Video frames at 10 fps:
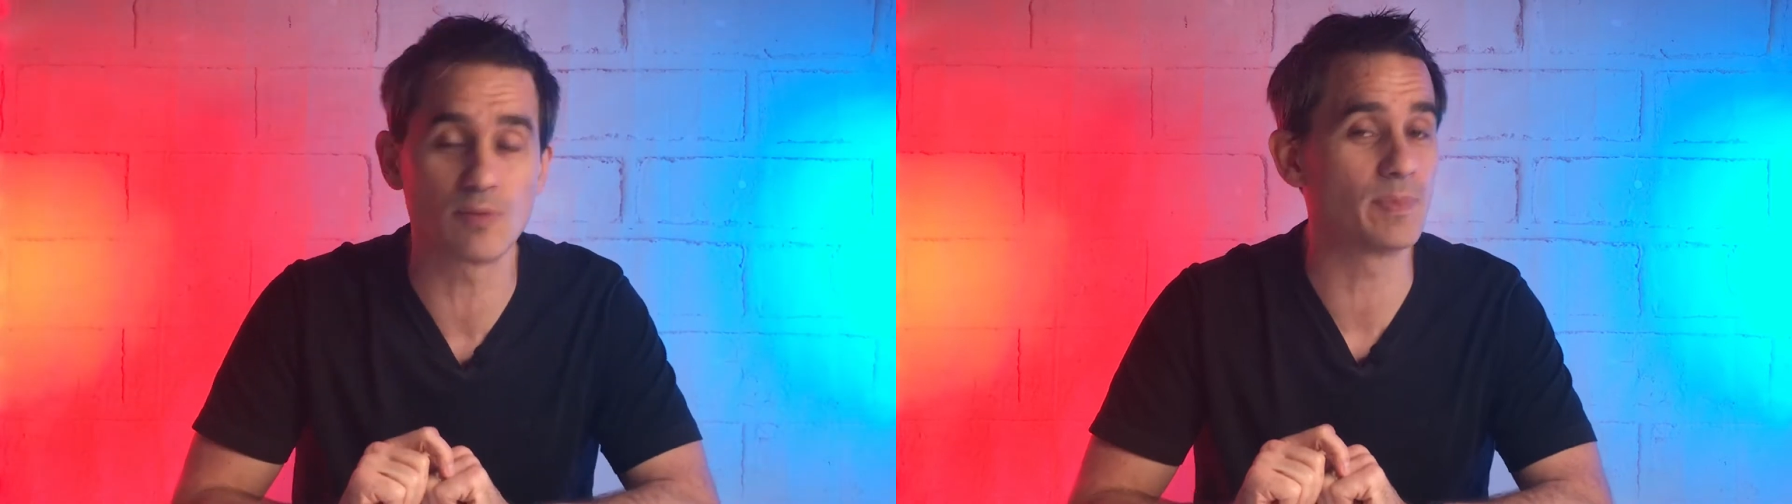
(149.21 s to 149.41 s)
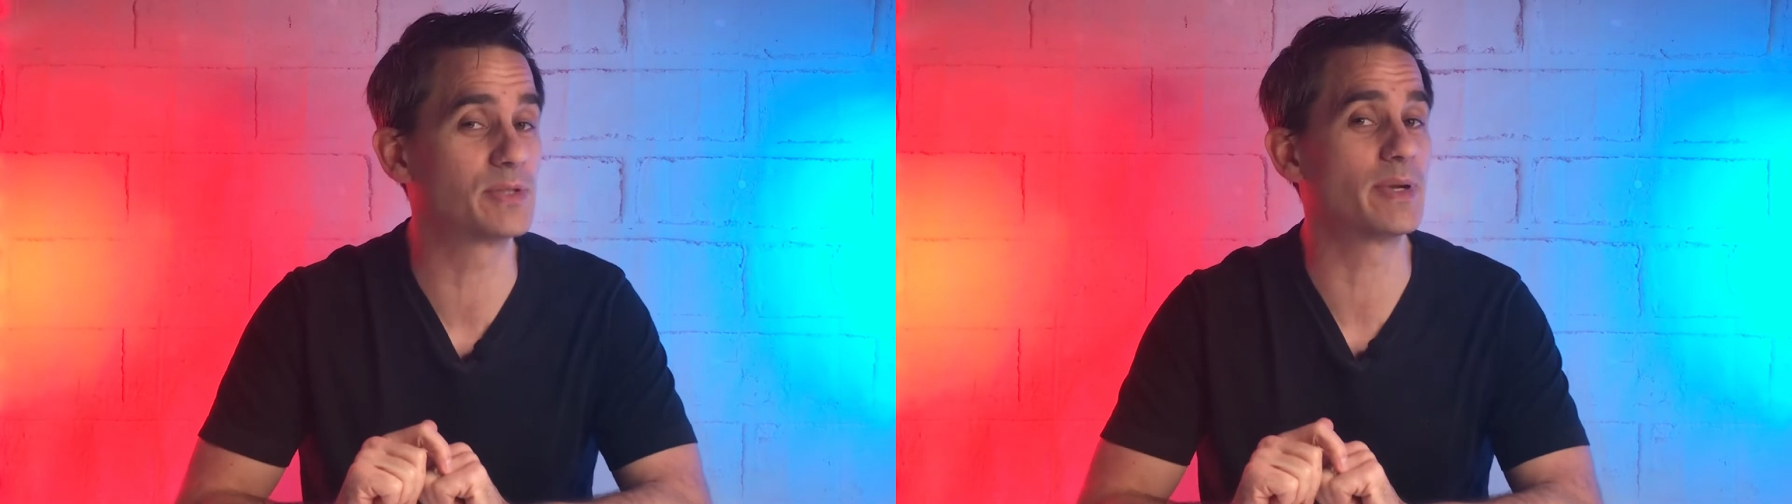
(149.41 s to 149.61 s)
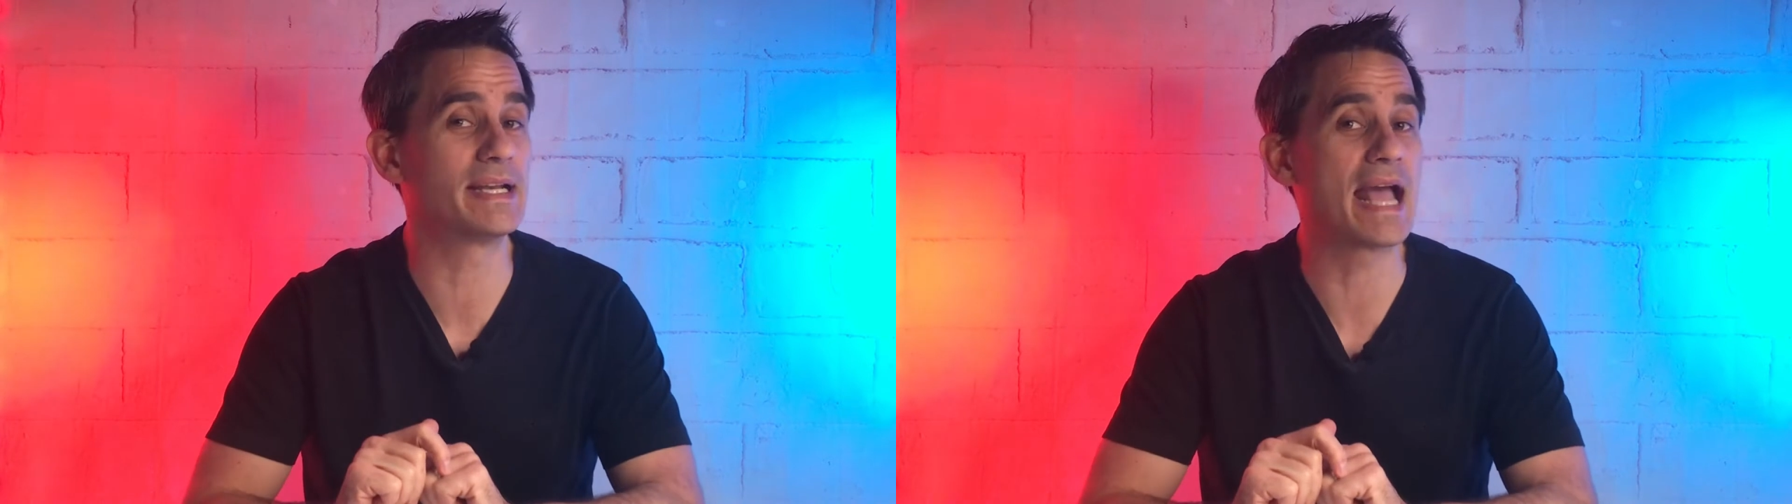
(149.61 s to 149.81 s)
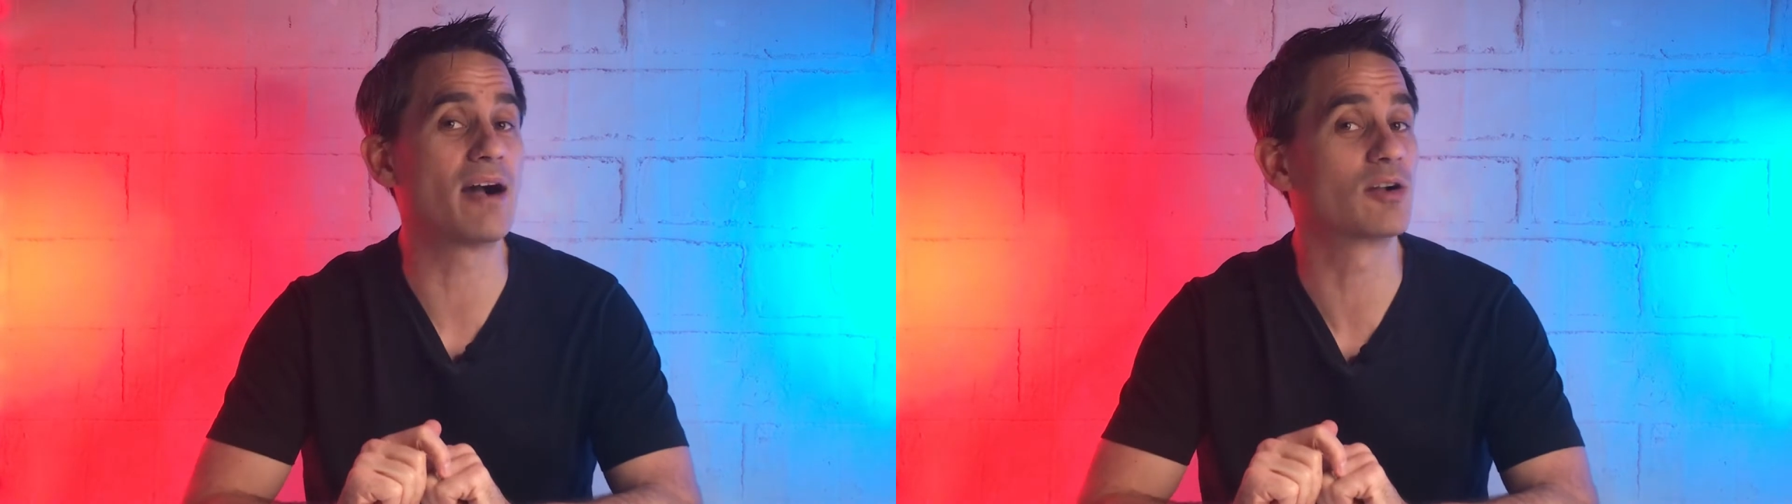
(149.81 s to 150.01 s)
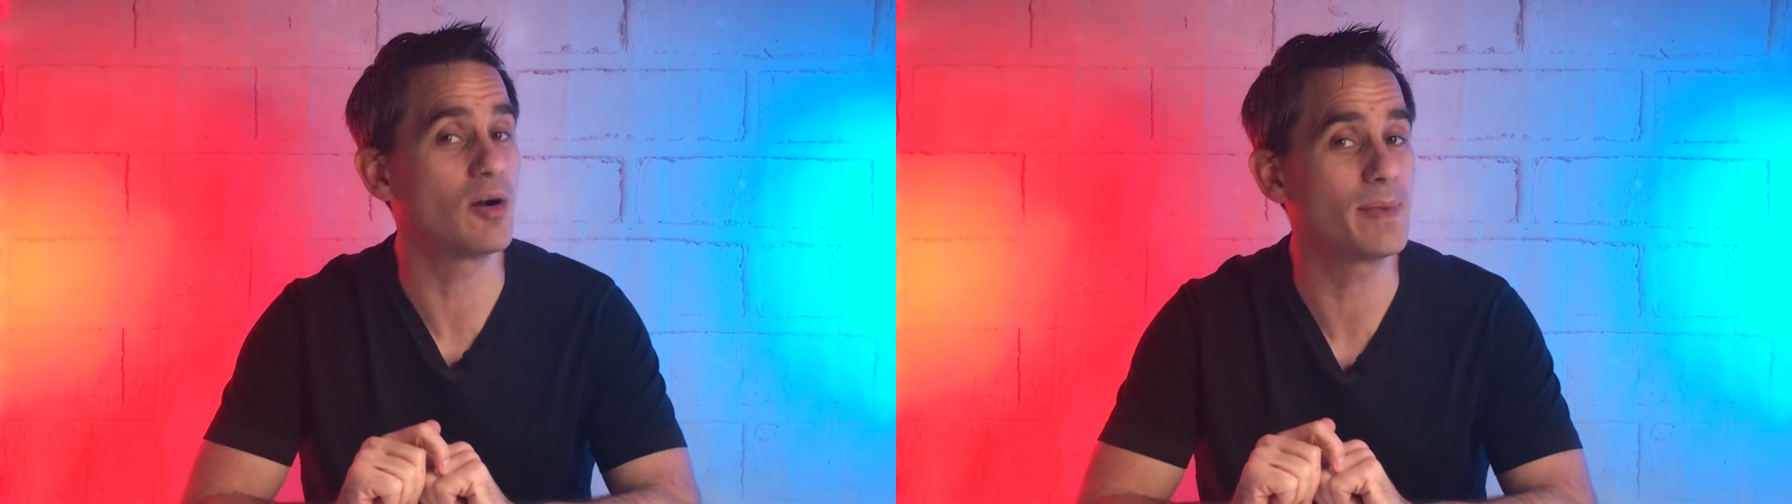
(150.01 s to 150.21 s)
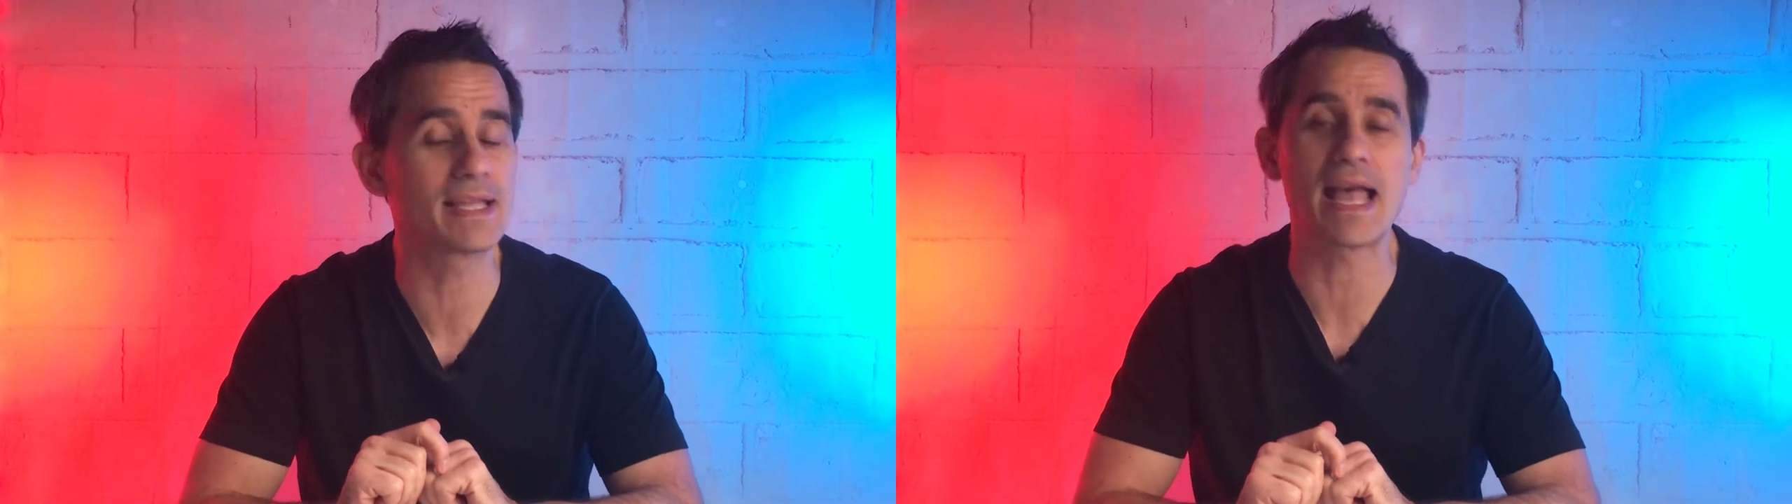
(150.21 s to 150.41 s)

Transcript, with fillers: between our comic